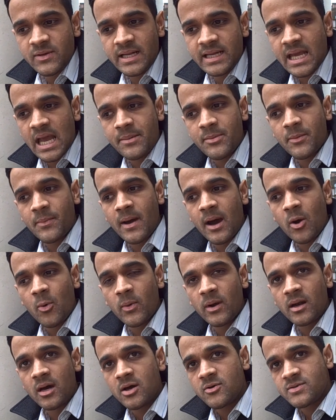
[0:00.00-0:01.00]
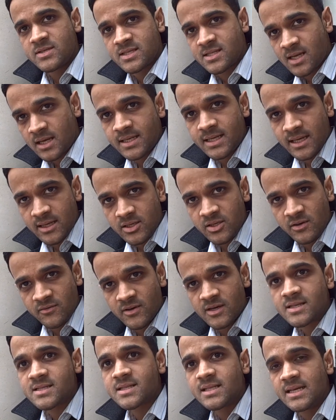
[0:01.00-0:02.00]
really came about when I was studying at
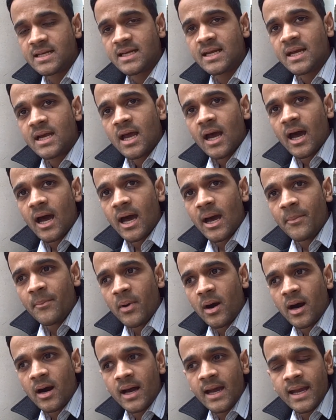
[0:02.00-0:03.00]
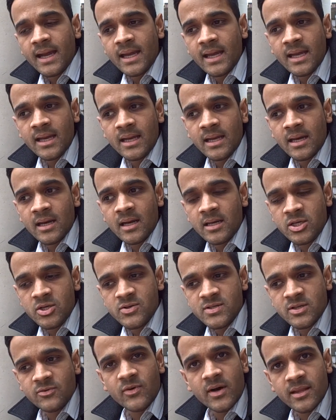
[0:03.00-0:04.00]
university. Um, I
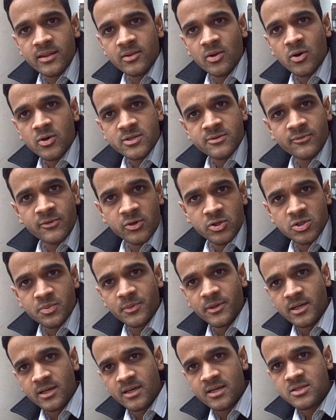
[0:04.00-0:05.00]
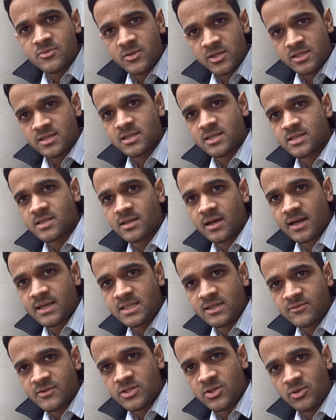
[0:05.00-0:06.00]
used to run Oxford Entrepreneurs, which is a
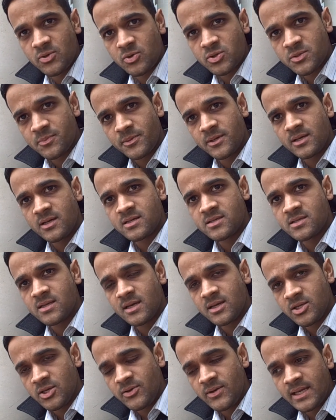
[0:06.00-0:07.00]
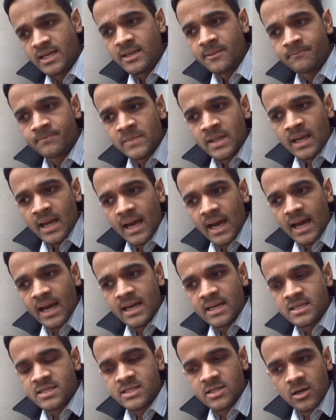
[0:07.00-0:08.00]
society of student entrepreneurs at uni,
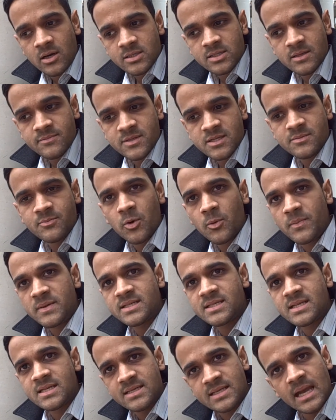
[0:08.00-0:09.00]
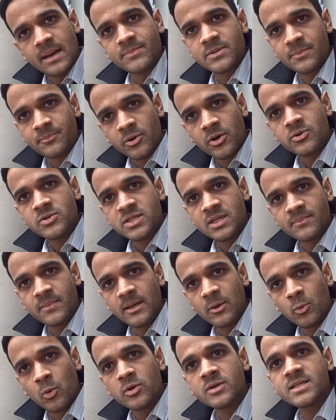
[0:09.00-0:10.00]
and startups and small businesses kept approaching me,
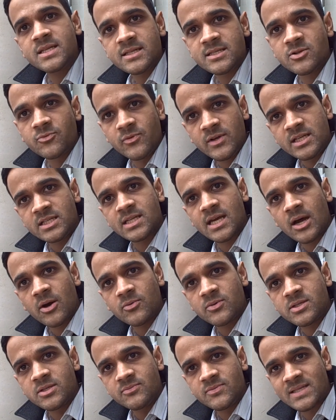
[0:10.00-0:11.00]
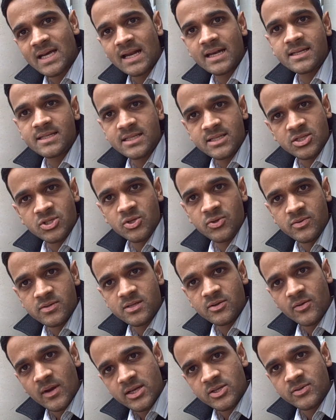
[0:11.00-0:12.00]
wanting to reach out to talented students
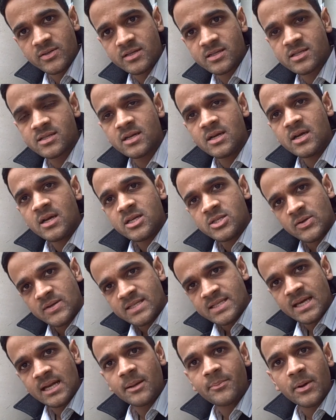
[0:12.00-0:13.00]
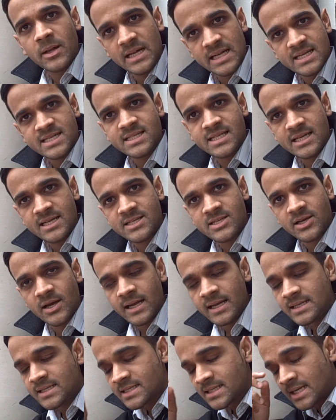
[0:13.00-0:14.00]
and graduates. So I set up a listing
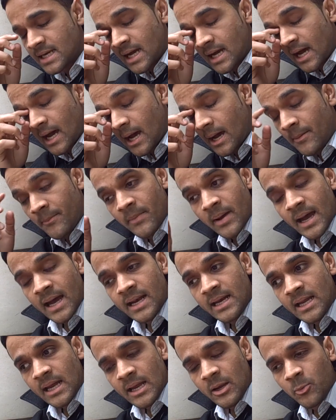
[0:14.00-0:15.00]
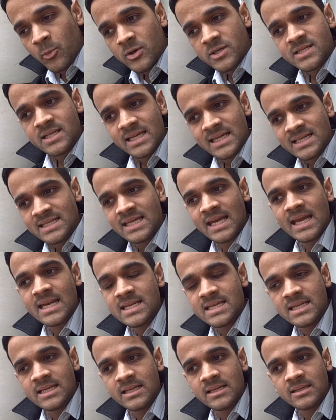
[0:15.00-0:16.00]
site um, and it, wasn't
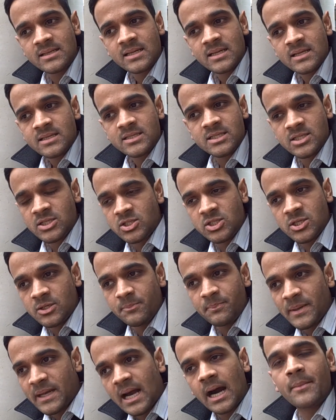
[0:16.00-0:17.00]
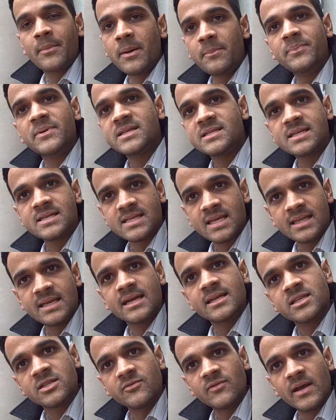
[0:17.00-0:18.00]
intending to, to become a business at the
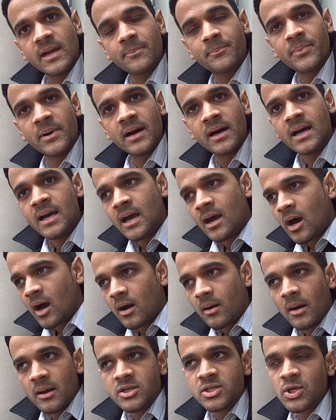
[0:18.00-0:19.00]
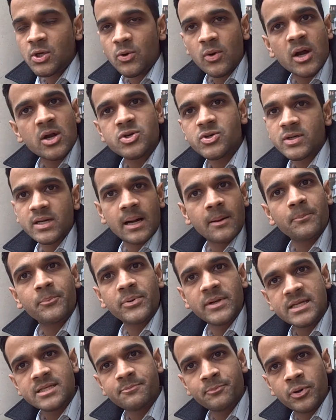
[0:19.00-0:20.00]
end of it, but 200
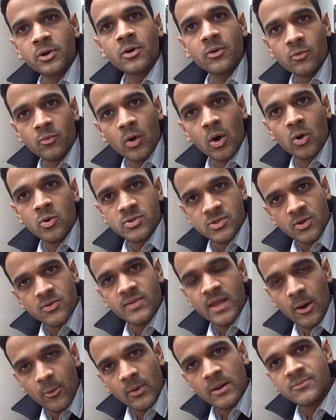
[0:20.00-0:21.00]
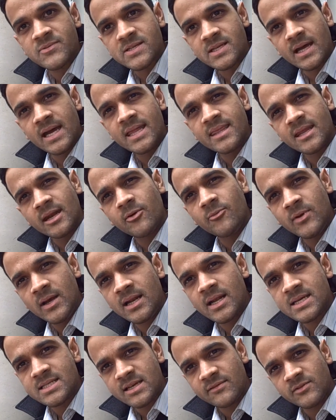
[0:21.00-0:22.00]
companies put roles on that website and then i
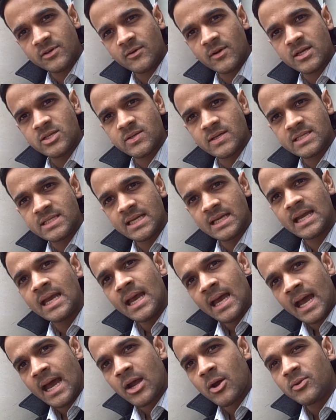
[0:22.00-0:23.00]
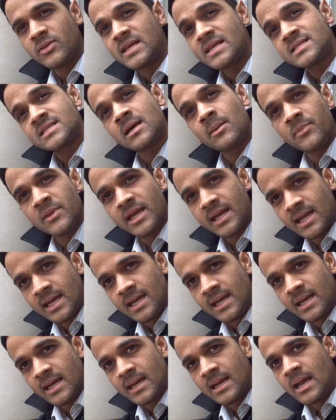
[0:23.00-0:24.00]
realized after graduating hang on there's something
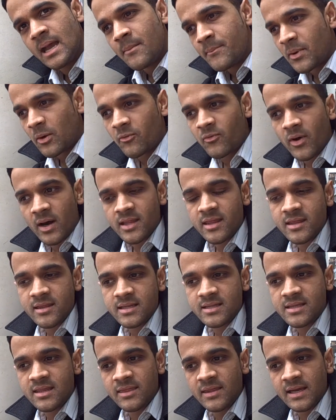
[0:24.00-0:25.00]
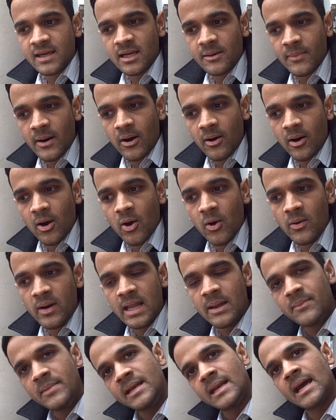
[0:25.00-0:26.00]
here but rather than think about oh
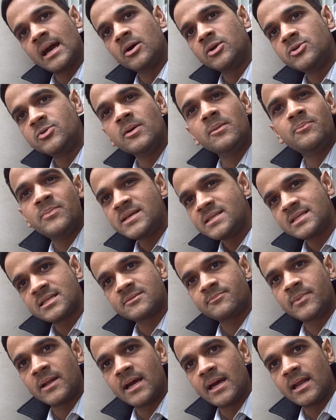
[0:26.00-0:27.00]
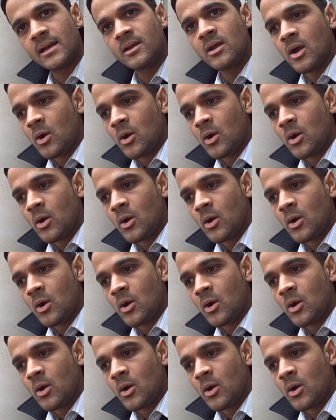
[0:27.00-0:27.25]
let me now do a business plan